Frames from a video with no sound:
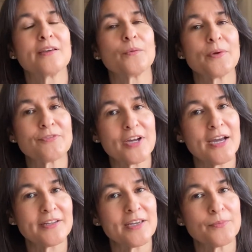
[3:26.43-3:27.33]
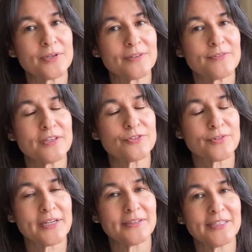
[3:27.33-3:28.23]
we've got to get rid of the
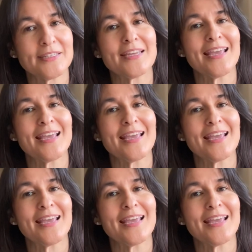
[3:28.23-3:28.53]
adrenaline,